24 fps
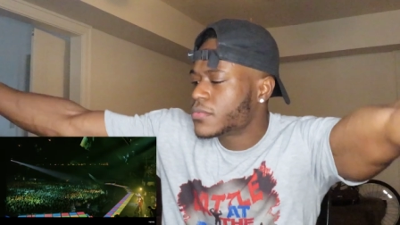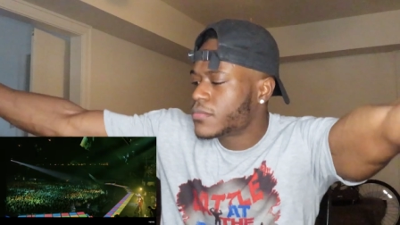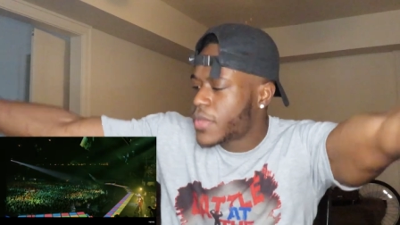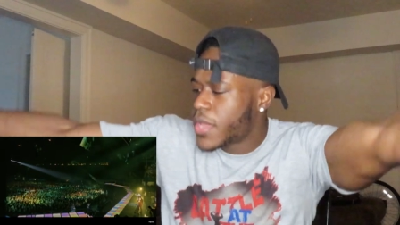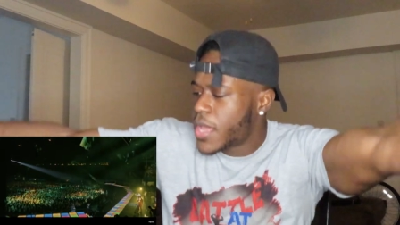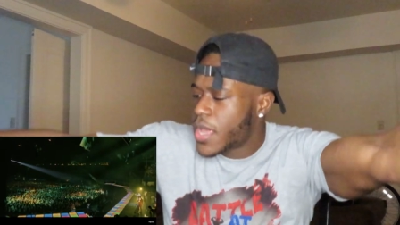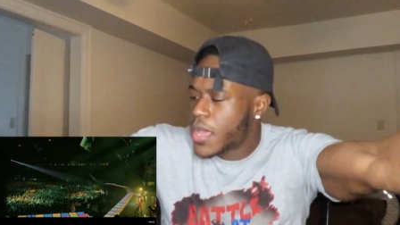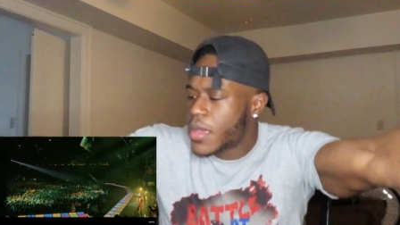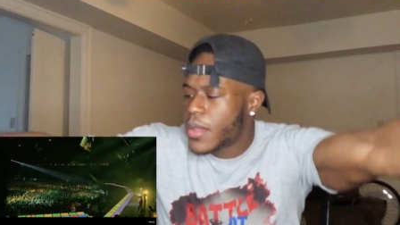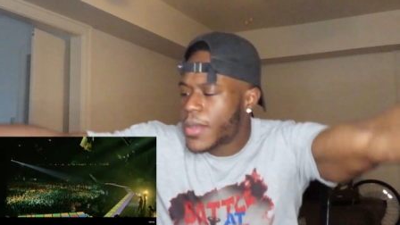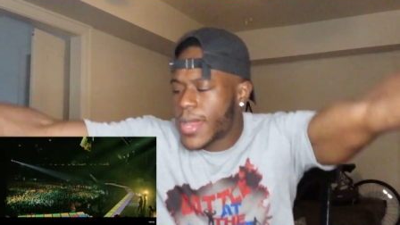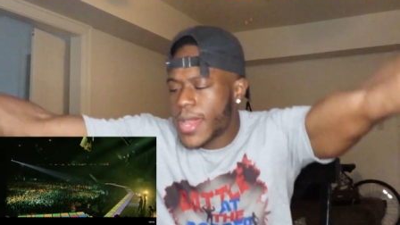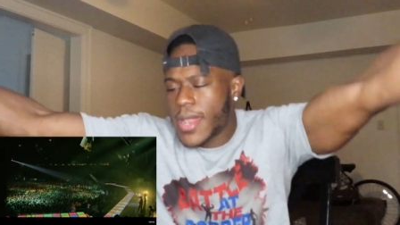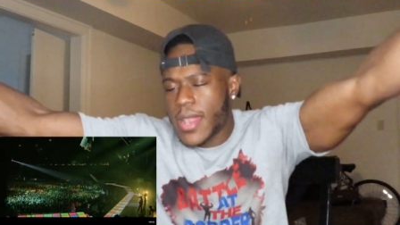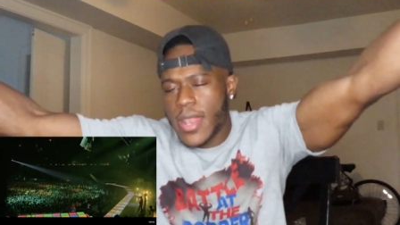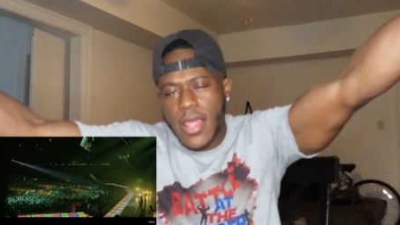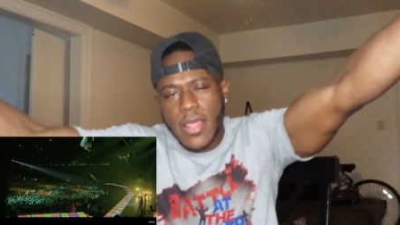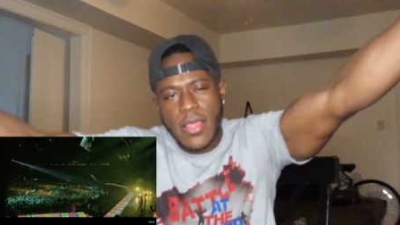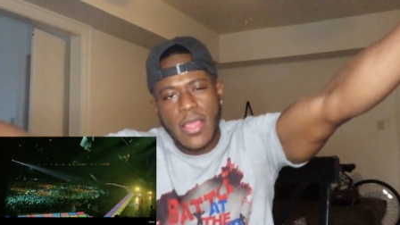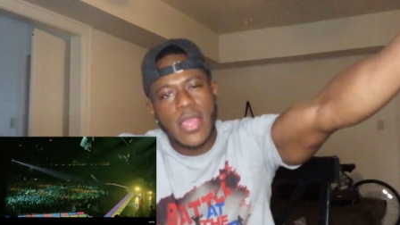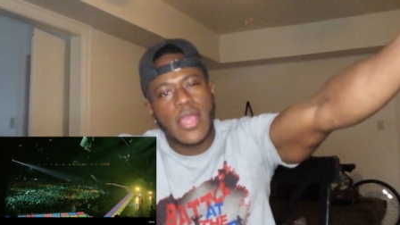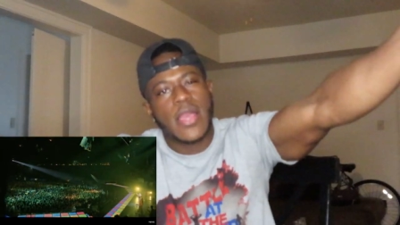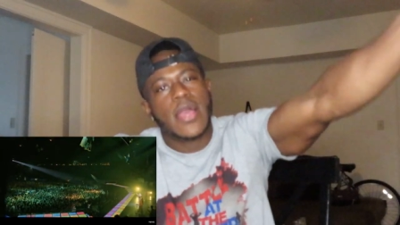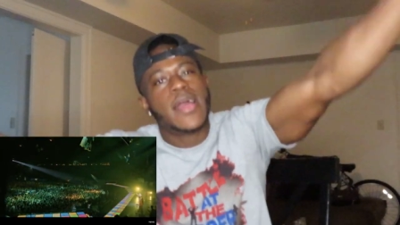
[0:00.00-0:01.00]
for the
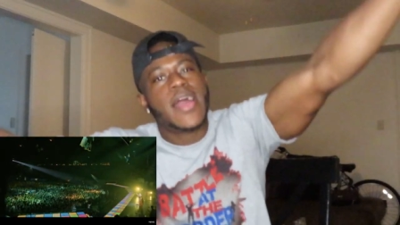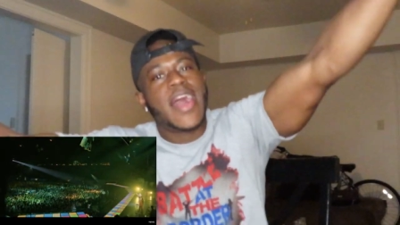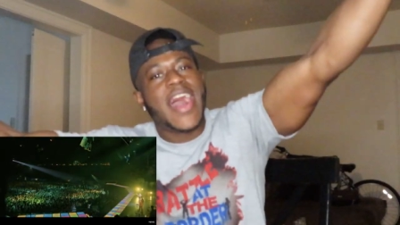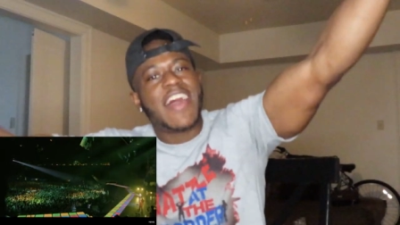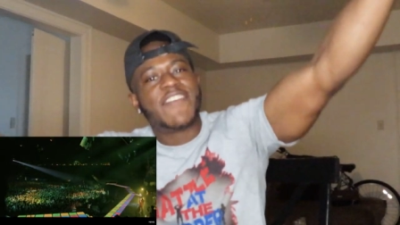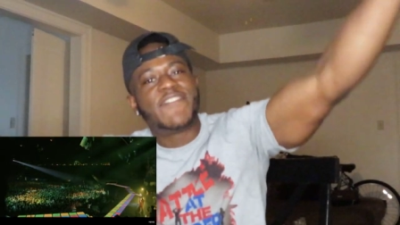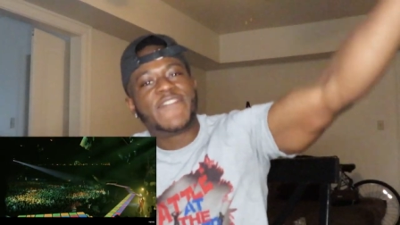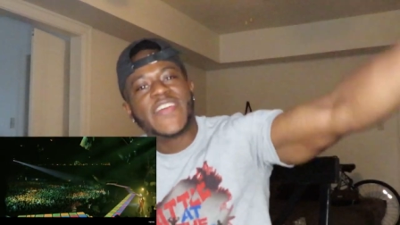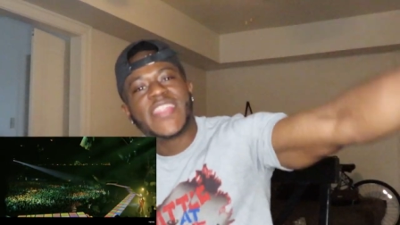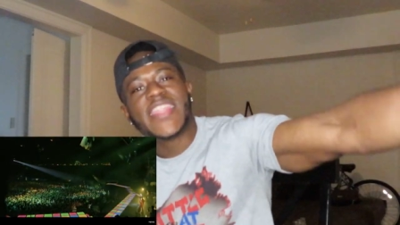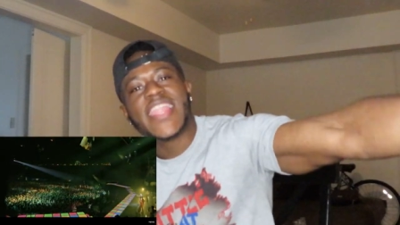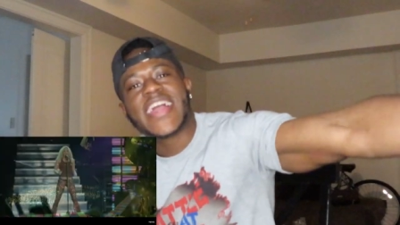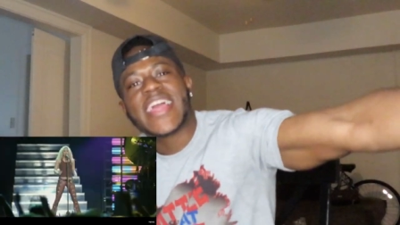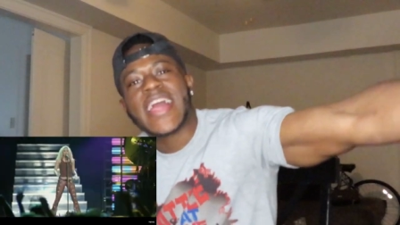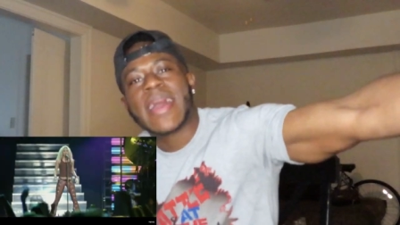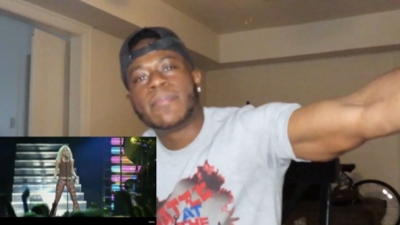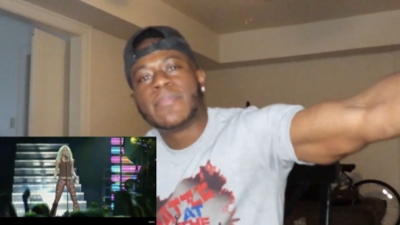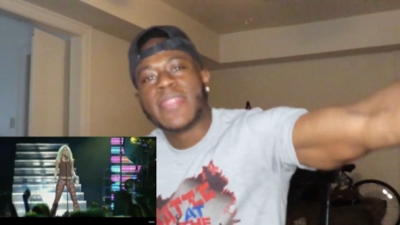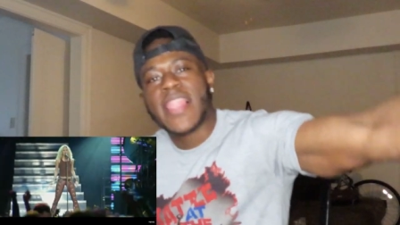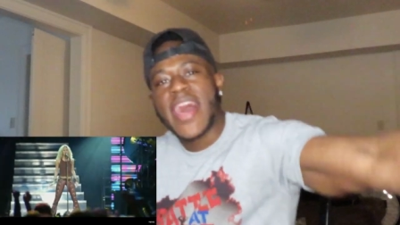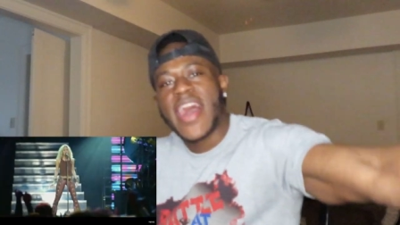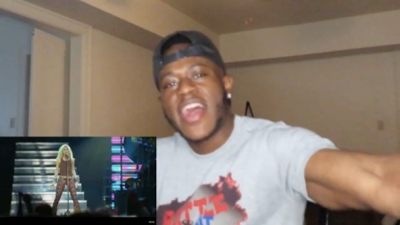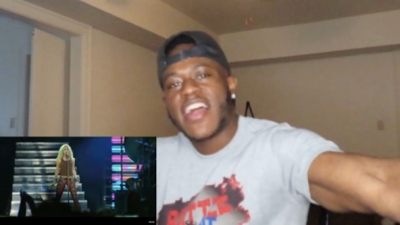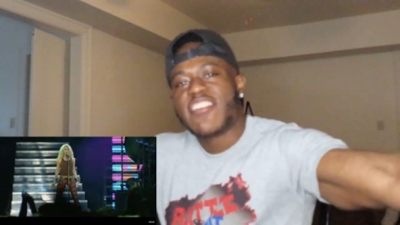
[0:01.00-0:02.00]
good times. Ready for the good times. I feel like
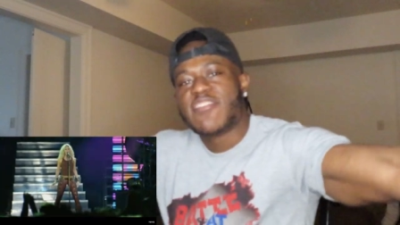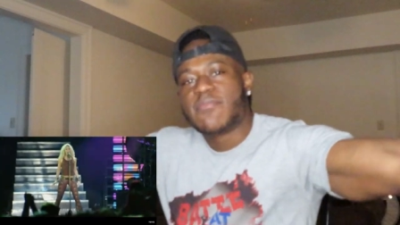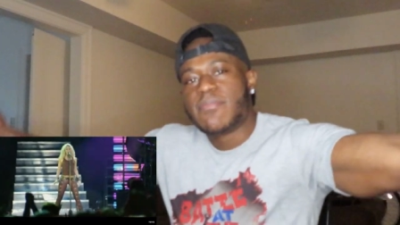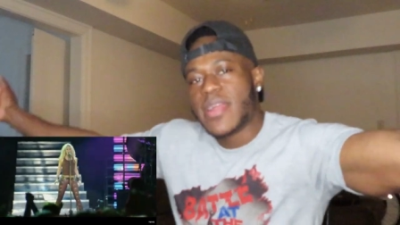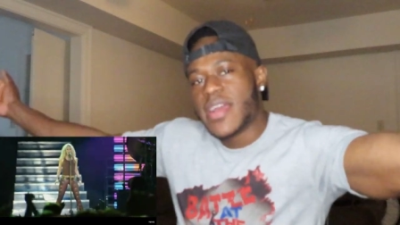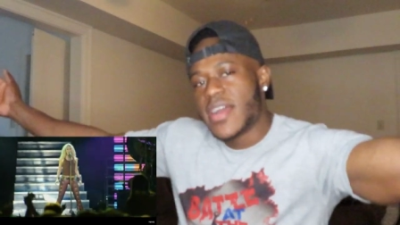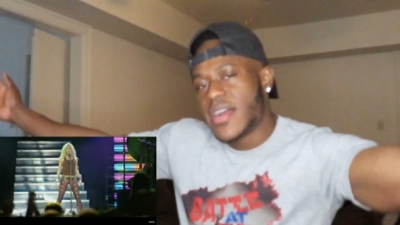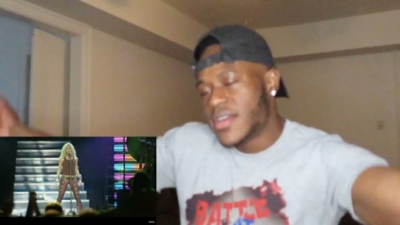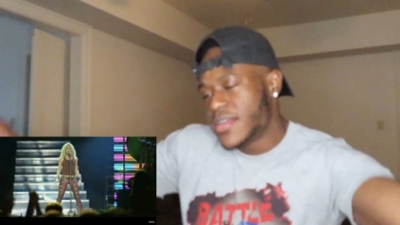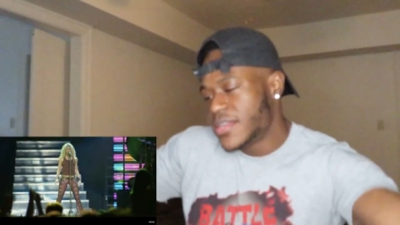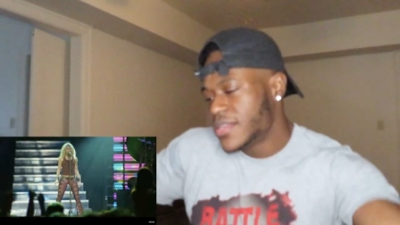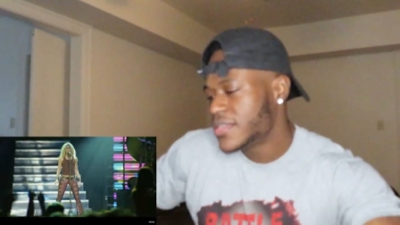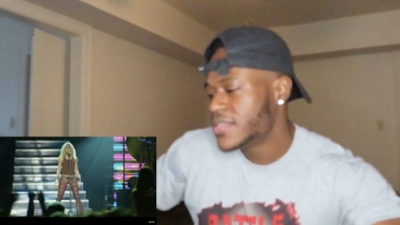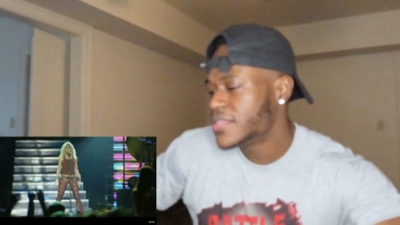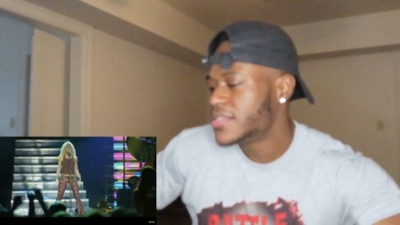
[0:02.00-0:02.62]
I'm live, bro.